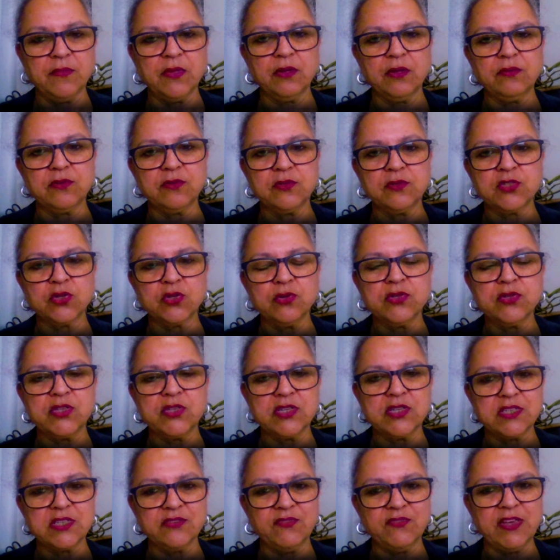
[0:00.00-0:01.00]

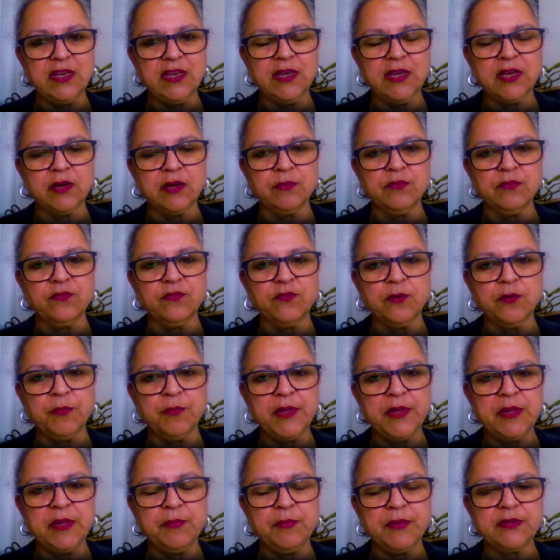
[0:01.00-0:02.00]
sources of income for
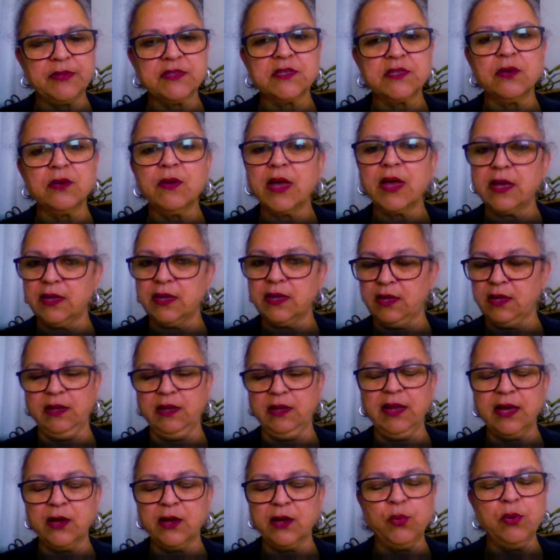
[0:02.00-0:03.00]
people. So
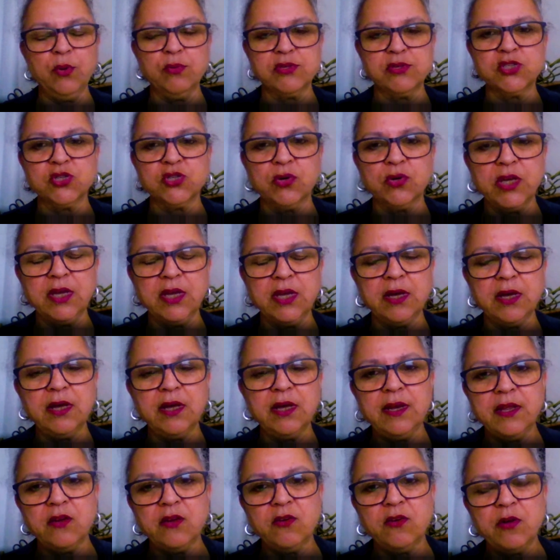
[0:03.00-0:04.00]
like we were talking
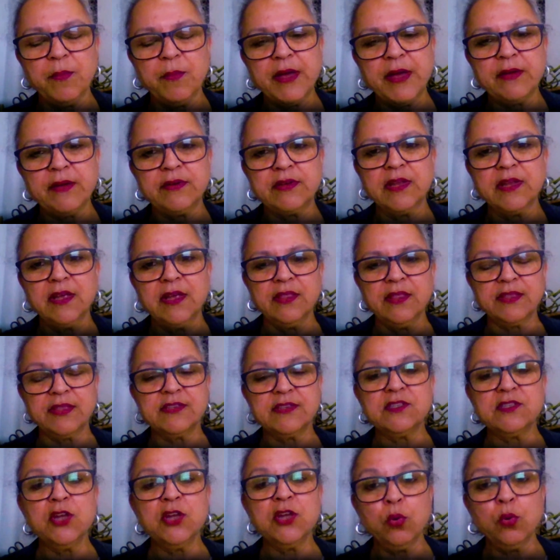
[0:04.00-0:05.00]
earlier about,
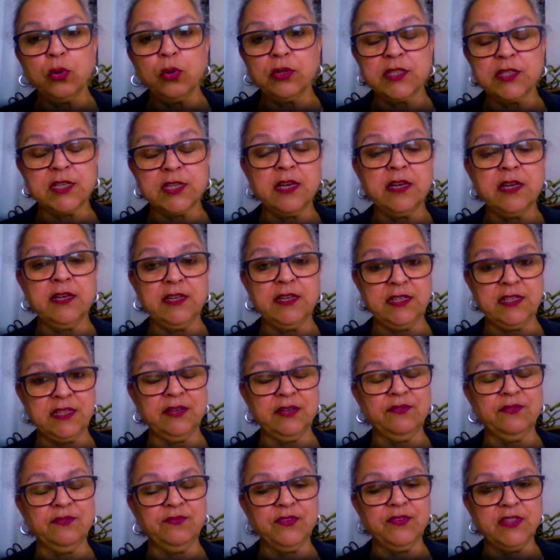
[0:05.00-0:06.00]
there's no
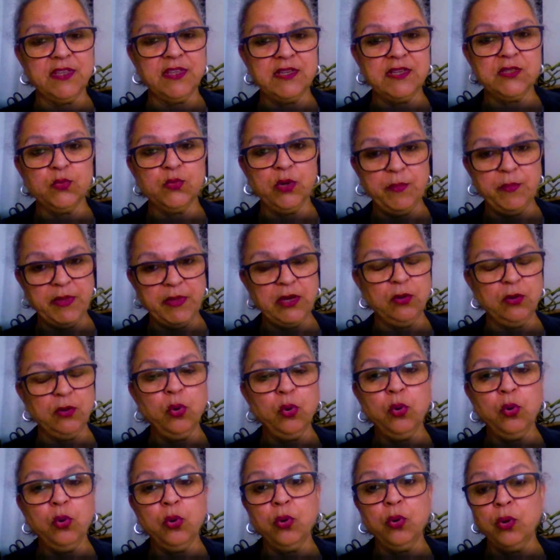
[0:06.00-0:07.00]
alternative for these women
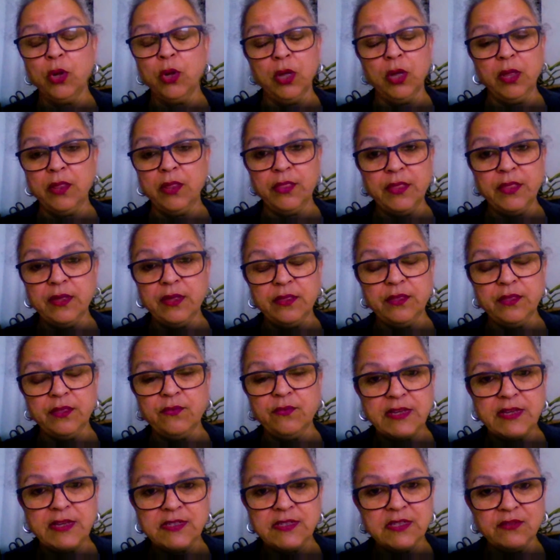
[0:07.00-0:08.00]
or the
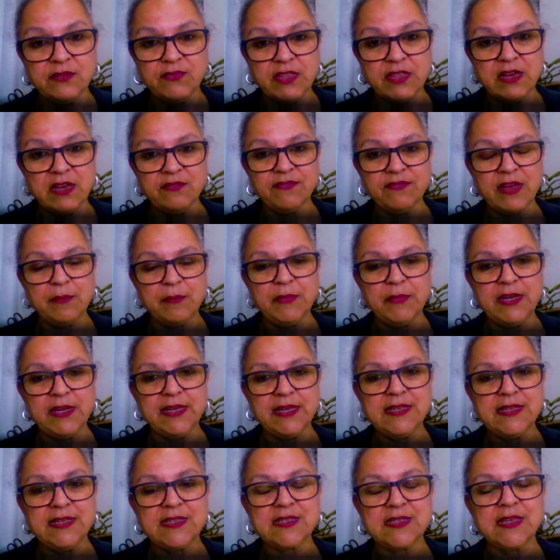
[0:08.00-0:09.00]
rest of their
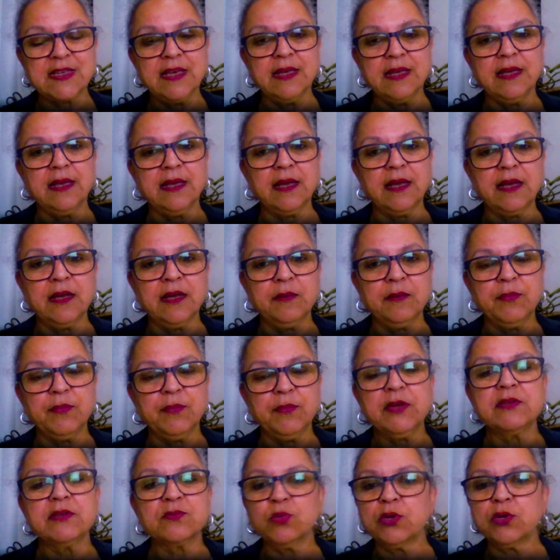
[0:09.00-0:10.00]
families.
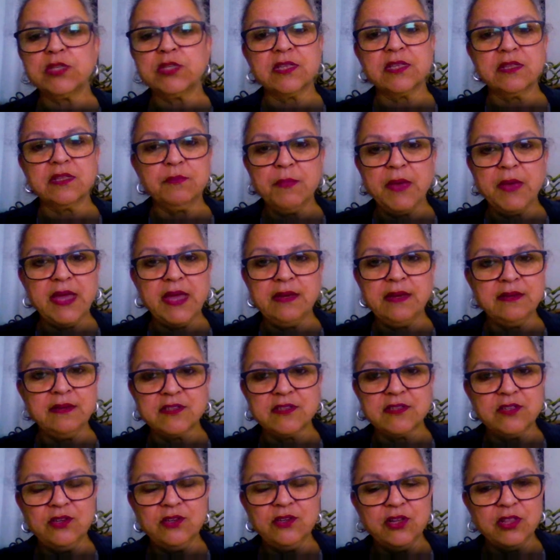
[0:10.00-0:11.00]
Because what are the men?
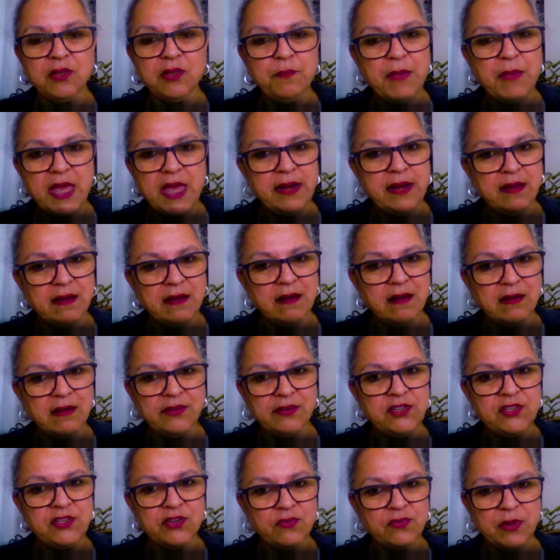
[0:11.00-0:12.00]
The men are
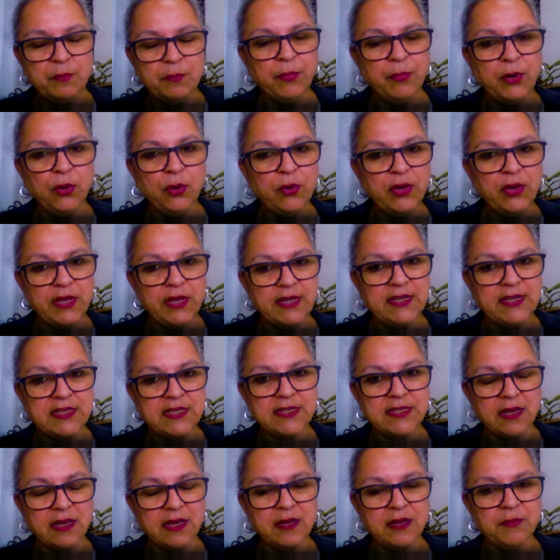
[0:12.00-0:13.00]

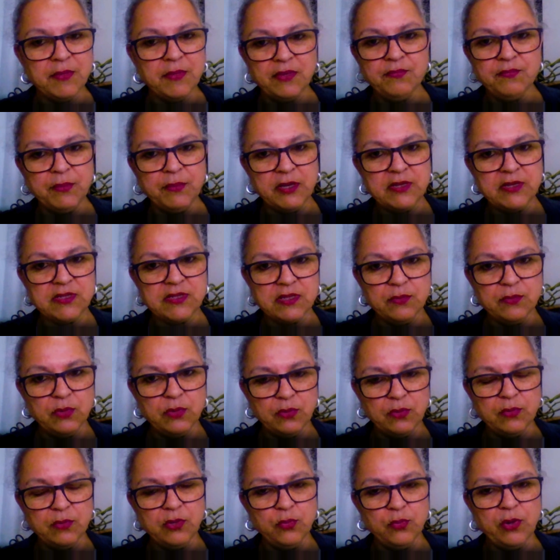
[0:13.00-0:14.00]
underemployed because
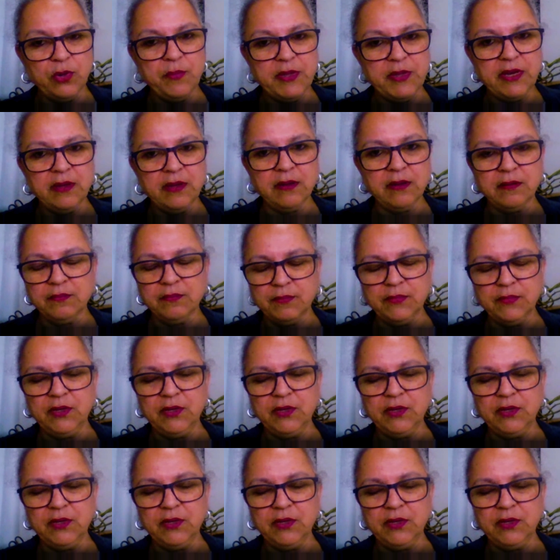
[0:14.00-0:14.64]
the women are,